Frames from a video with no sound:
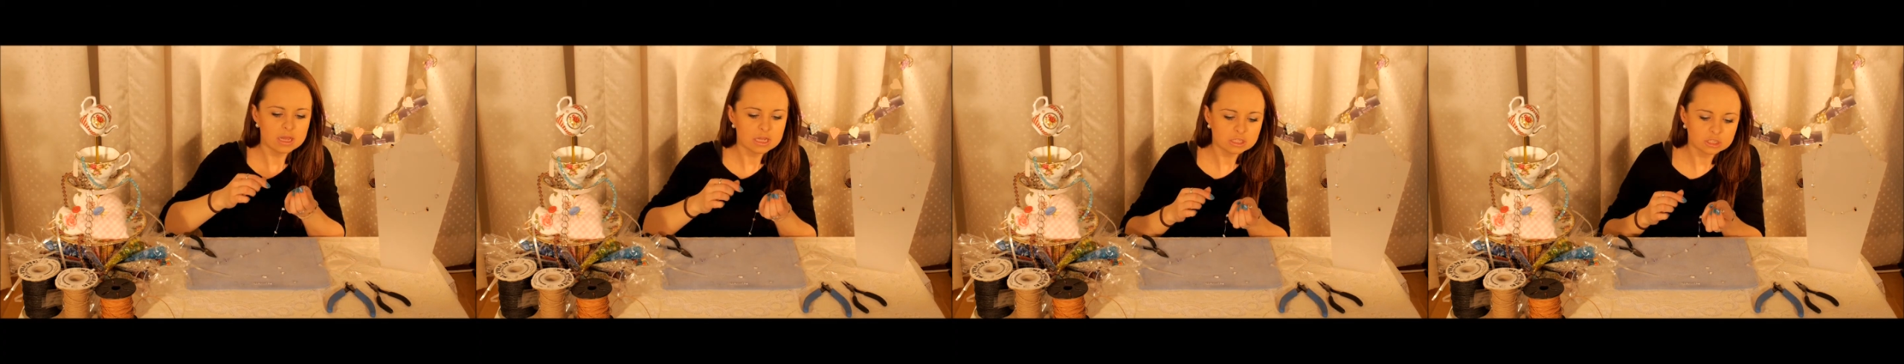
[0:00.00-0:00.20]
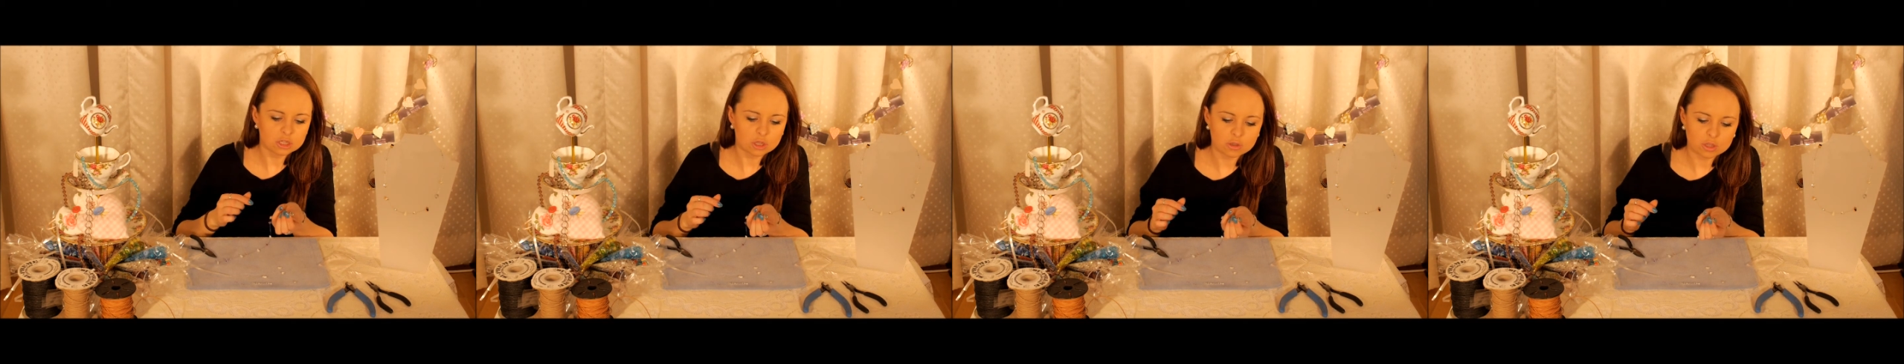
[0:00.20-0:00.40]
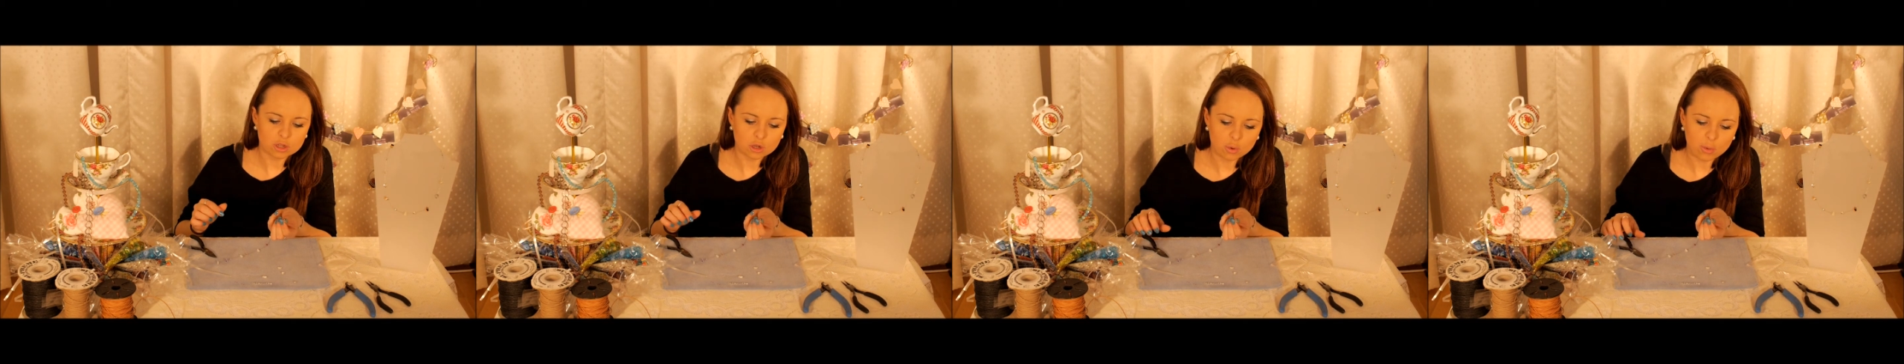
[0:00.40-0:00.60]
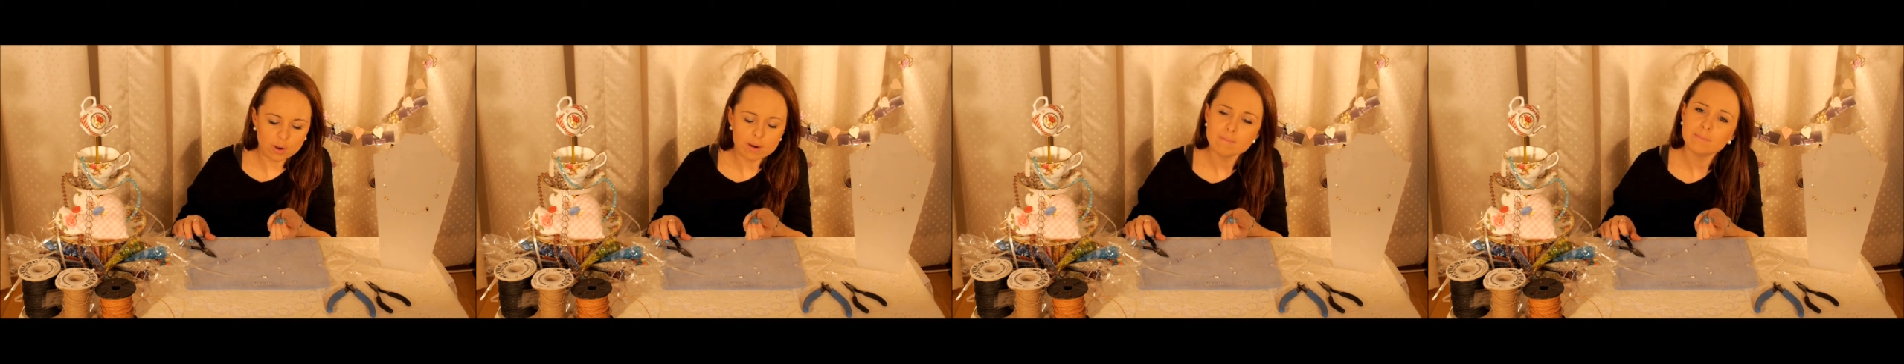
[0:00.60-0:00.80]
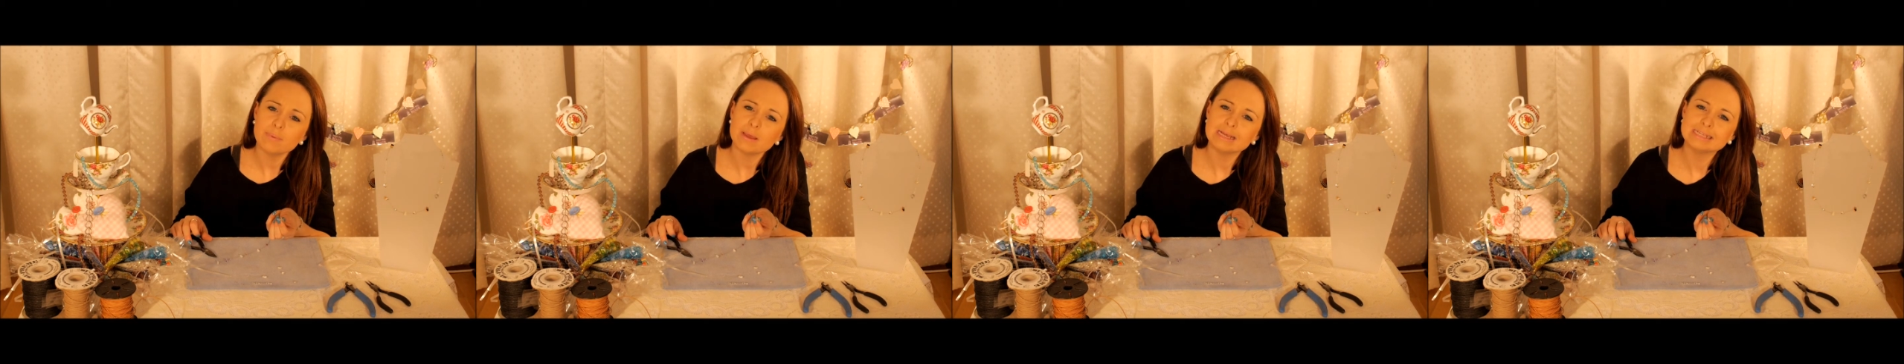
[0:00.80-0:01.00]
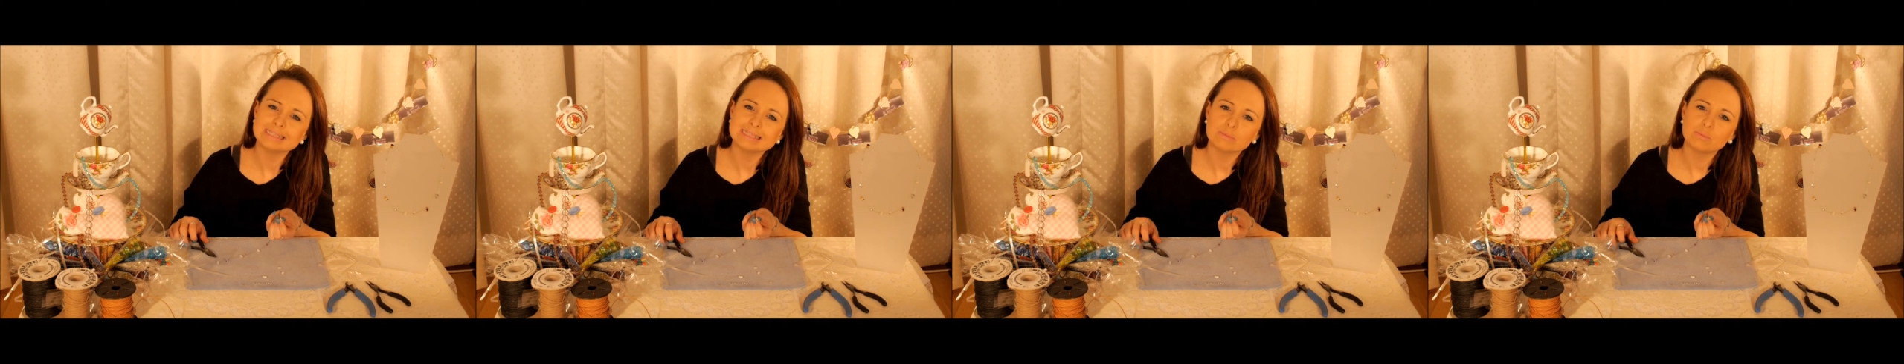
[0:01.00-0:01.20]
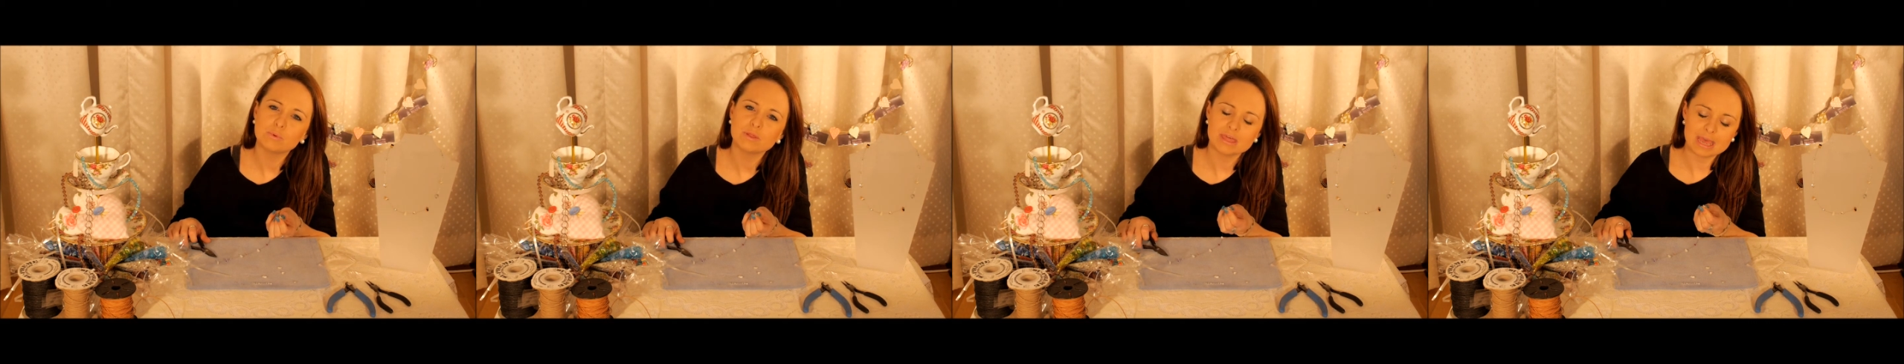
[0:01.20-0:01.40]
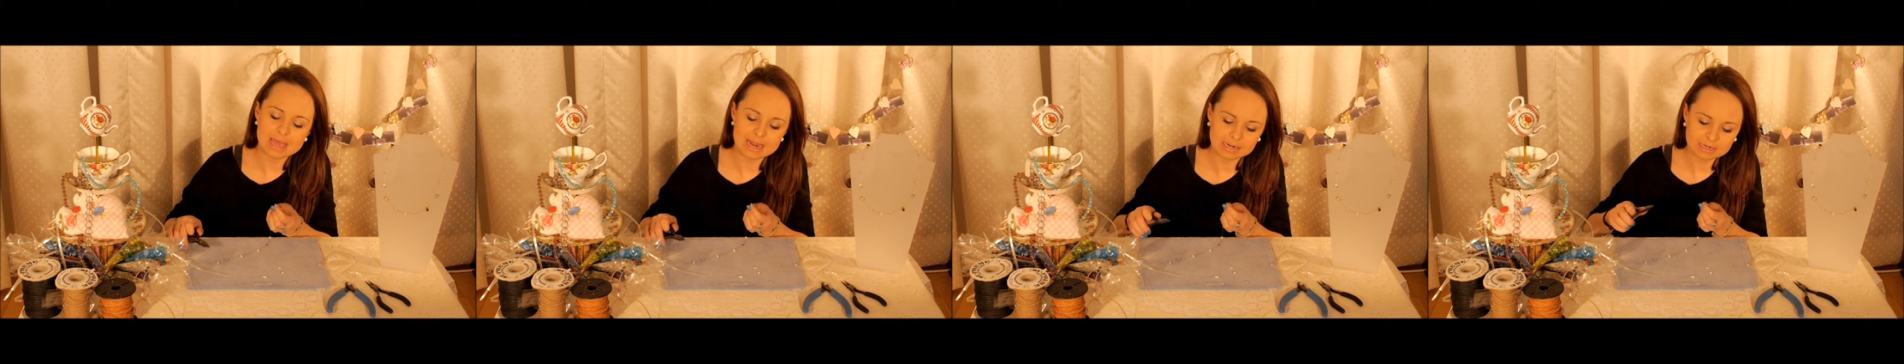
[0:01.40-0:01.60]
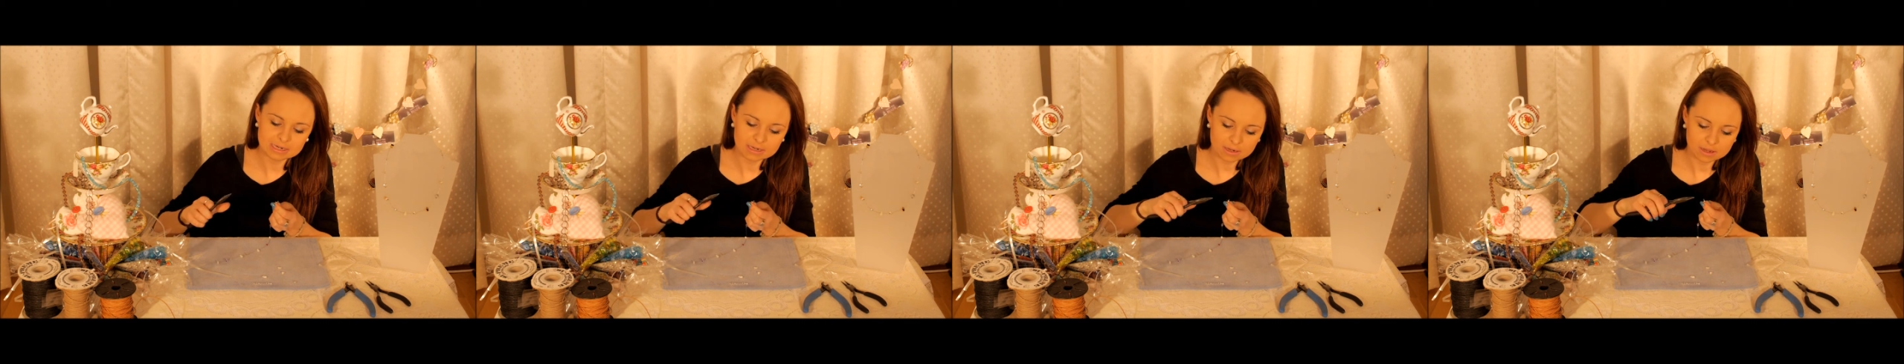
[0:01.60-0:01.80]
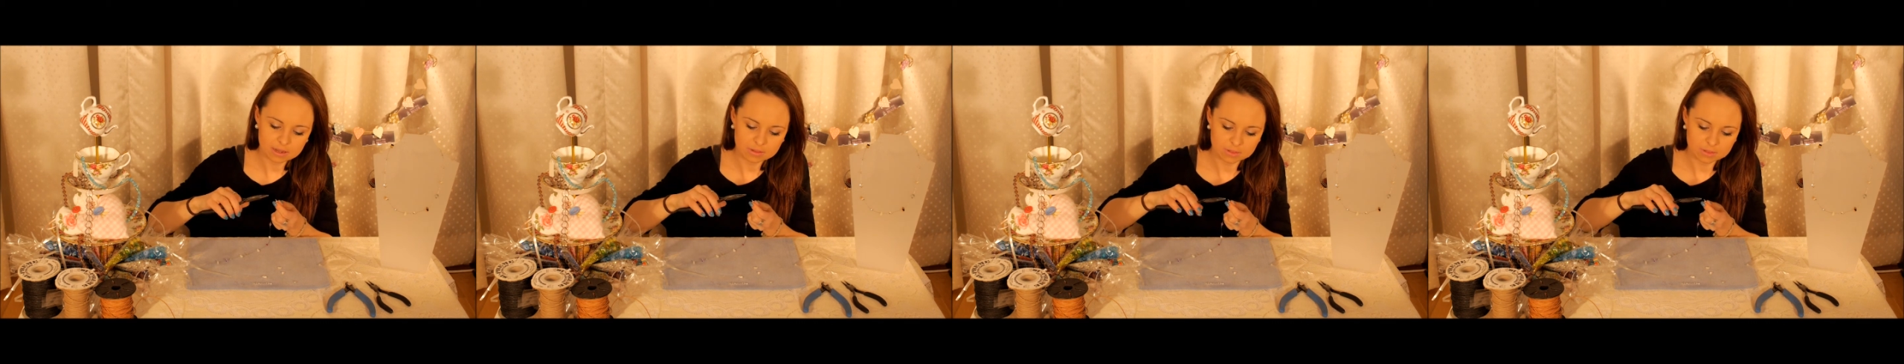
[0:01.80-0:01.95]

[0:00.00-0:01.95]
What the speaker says: So the crimp is within